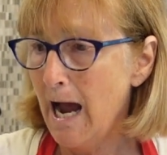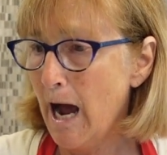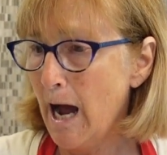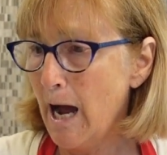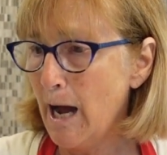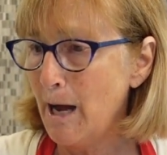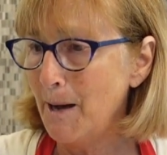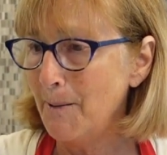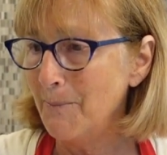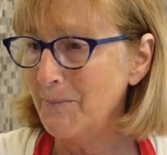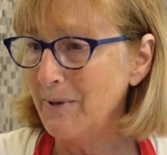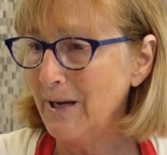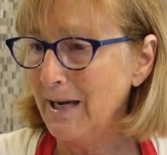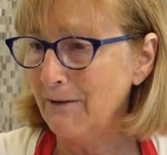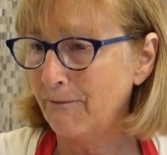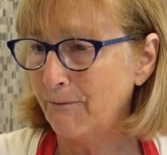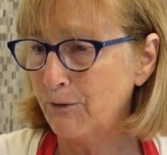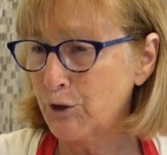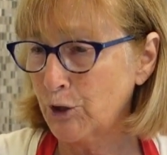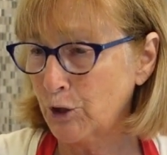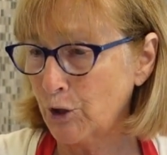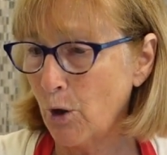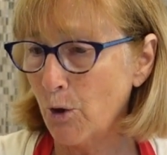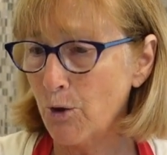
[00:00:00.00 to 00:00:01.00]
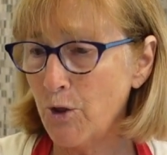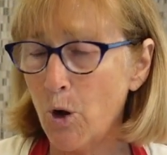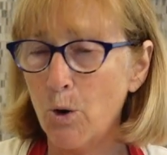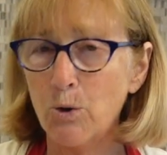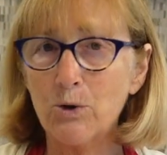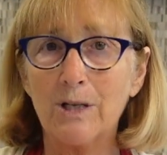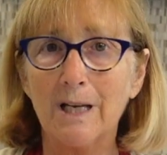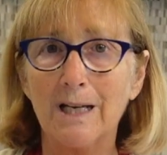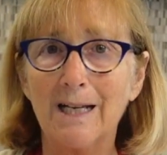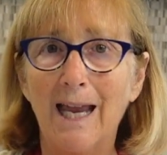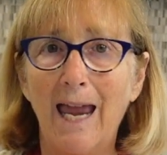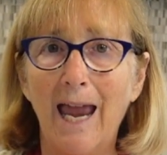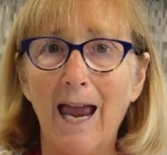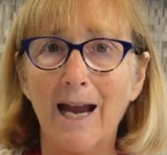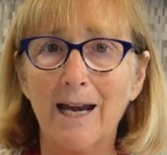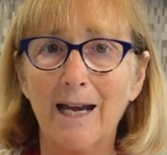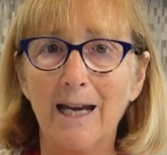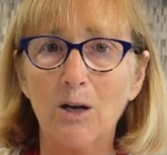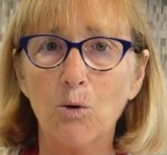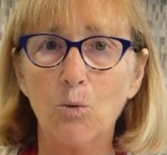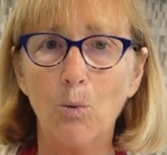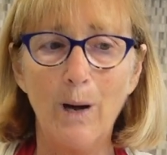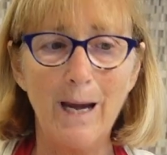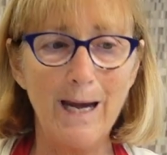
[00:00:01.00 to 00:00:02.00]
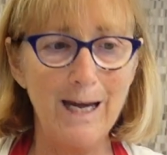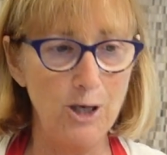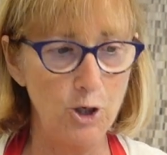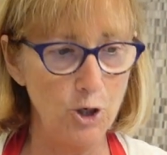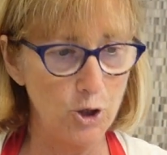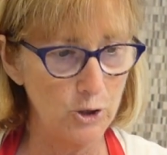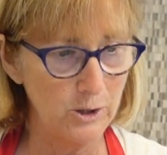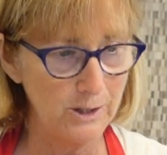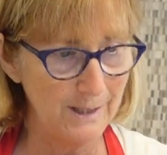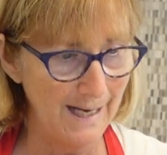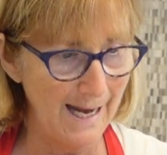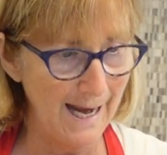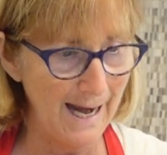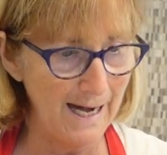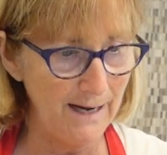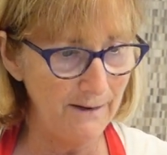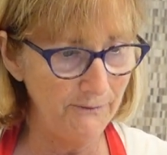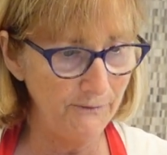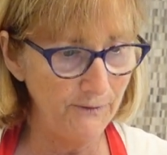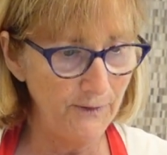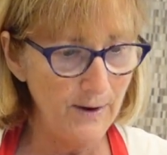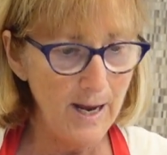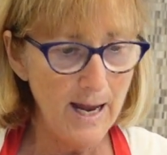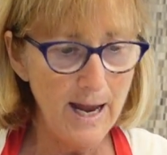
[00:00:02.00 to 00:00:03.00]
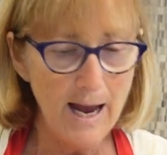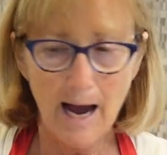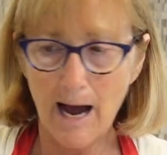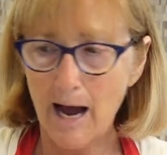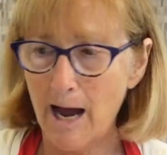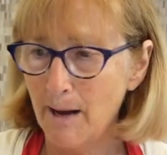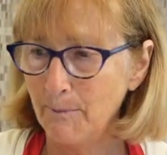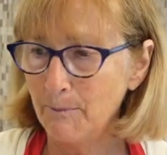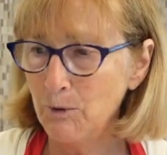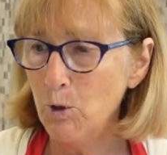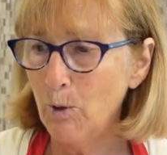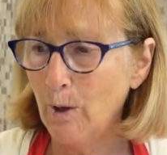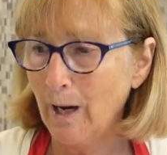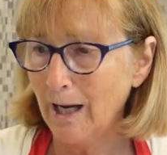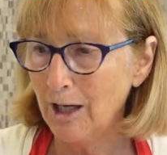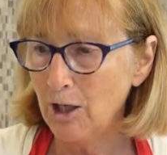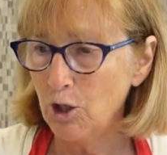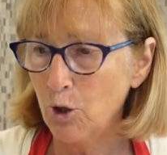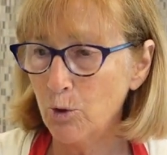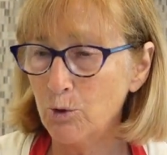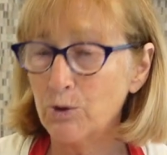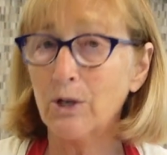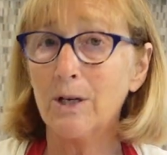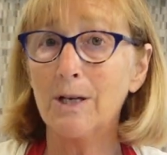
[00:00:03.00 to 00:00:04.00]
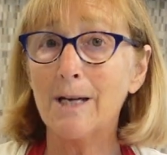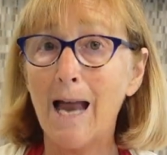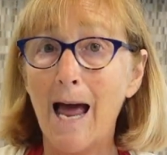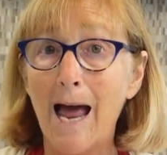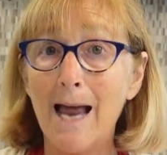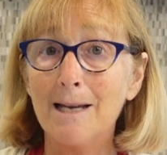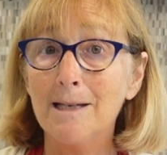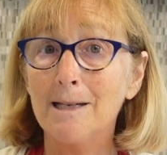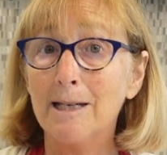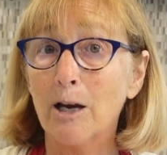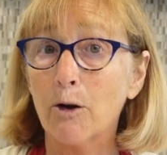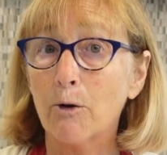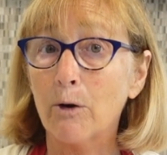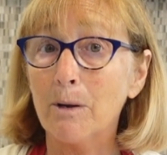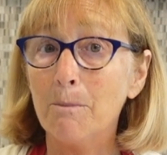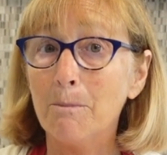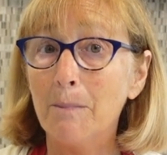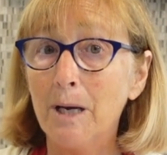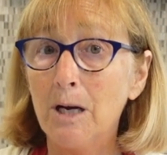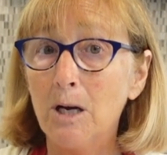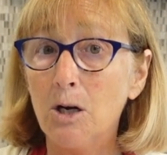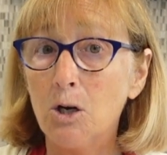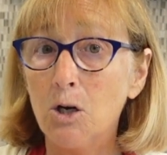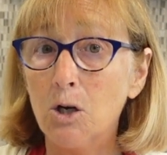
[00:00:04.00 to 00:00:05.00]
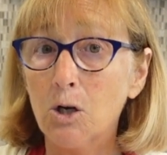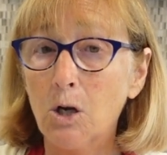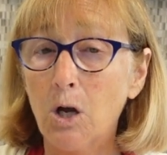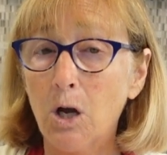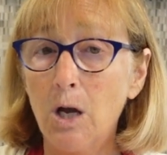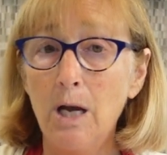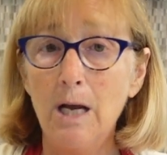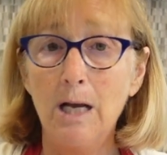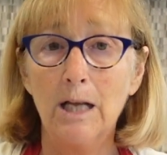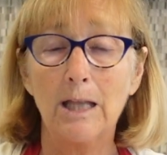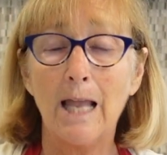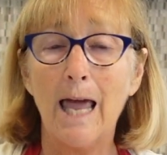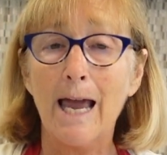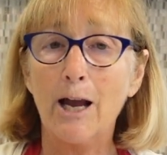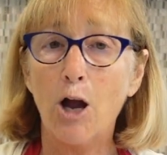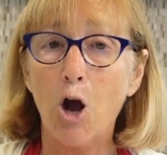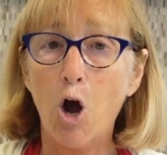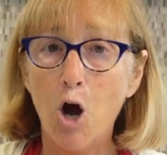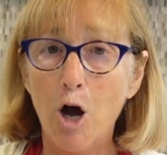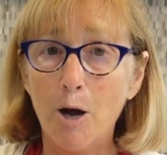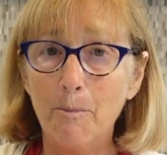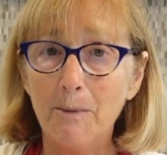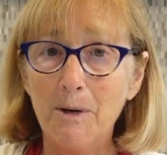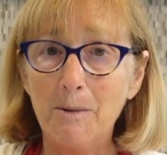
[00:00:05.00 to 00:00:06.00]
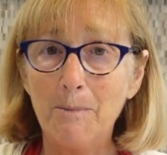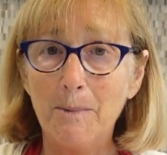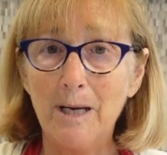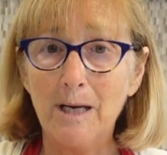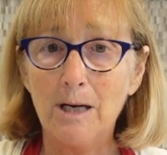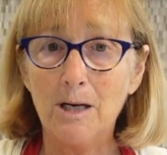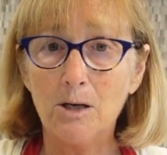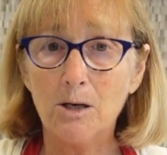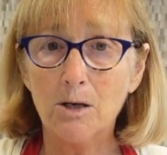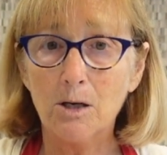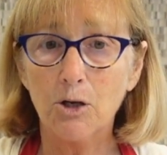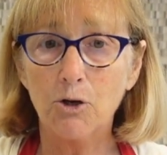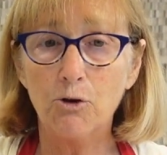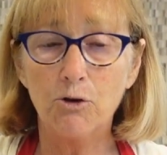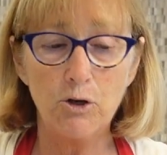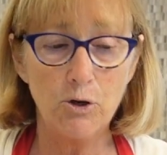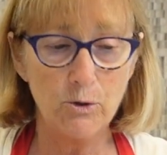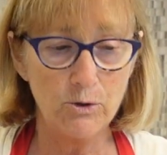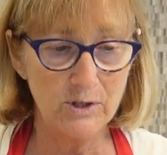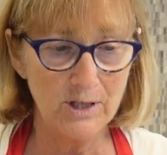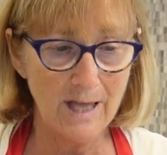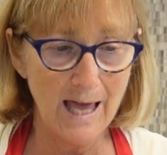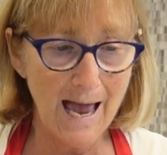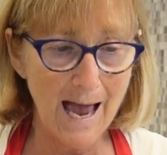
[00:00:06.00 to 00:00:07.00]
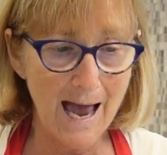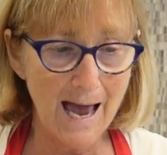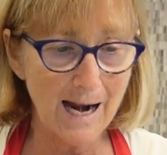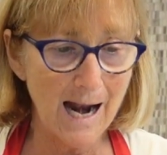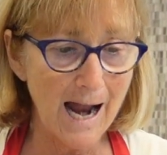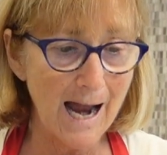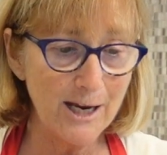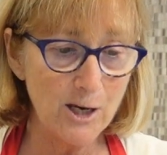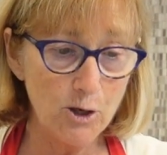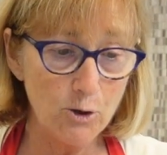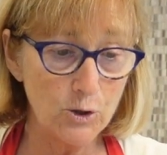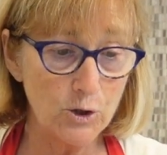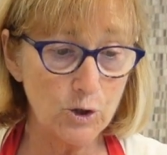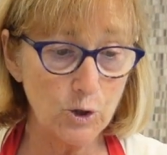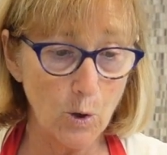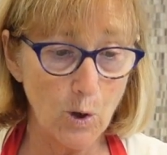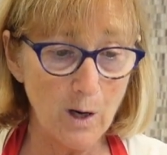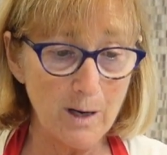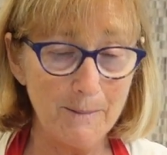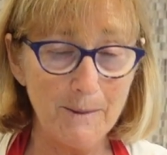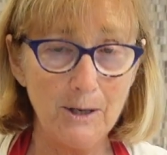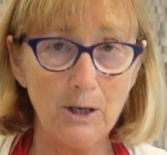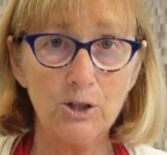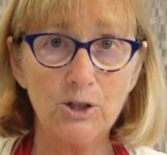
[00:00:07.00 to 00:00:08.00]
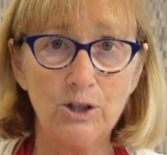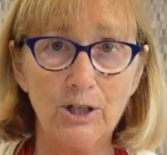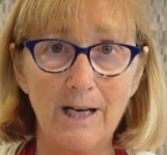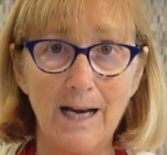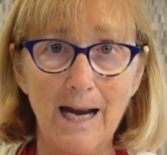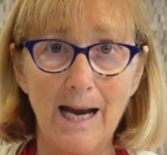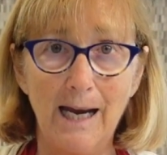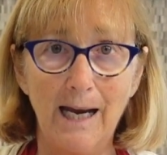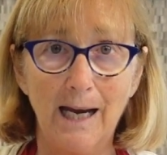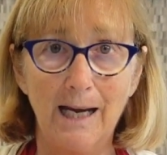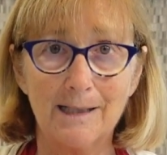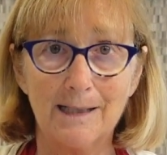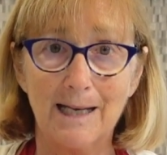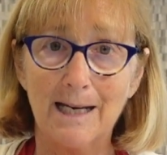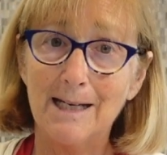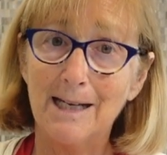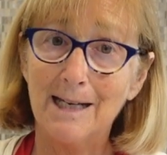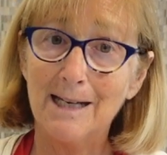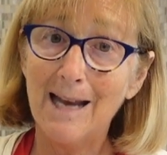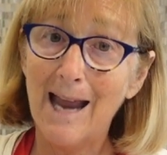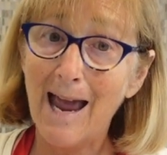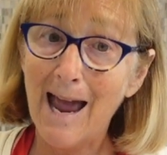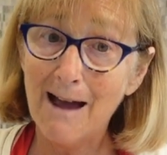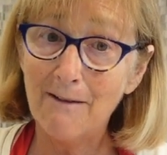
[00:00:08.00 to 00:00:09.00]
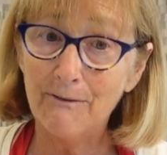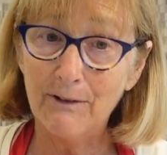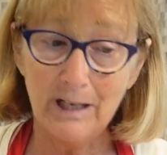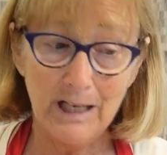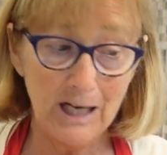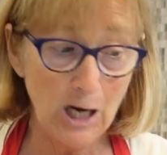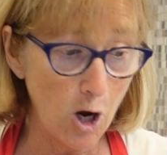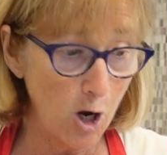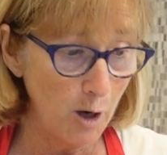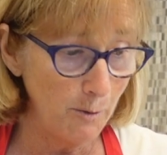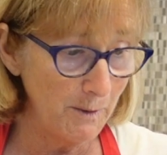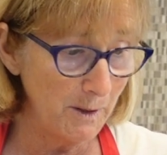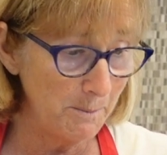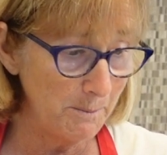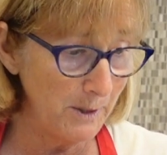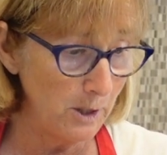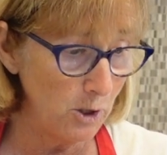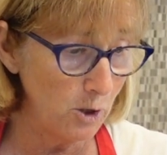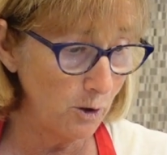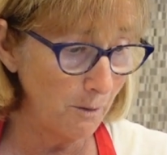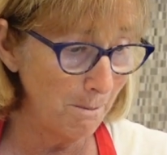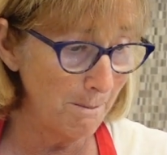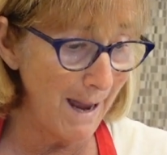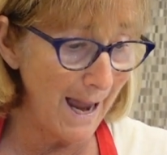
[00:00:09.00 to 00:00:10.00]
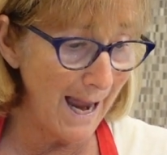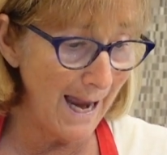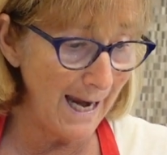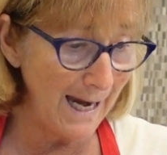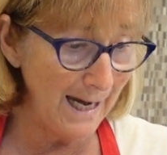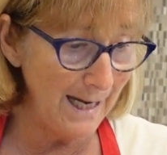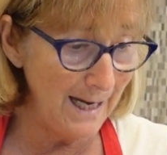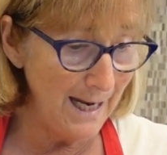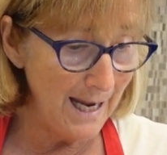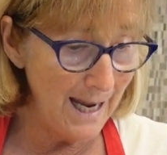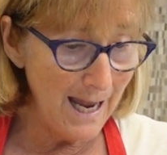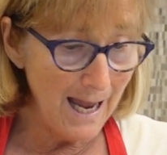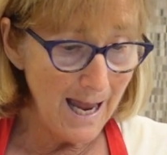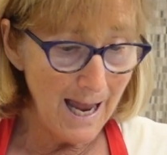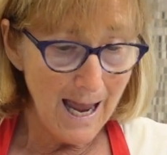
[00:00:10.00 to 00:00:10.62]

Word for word: Um, so those that can't eat wheat, you're safe. Um, you can use a non-dairy milk, like almond milk. You use that. I used soy milk today because I didn't have any almond milk made.